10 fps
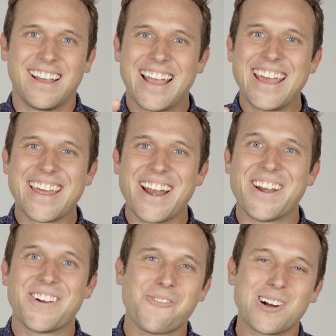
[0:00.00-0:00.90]
Hey there,
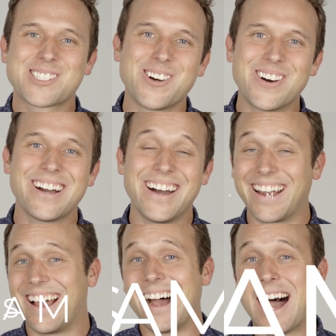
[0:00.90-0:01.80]
what's going
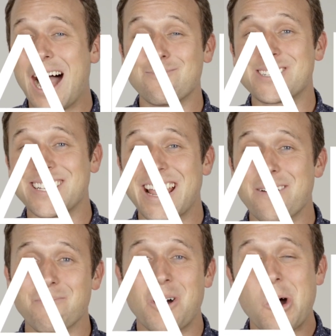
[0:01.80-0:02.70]
on? I'm Sam.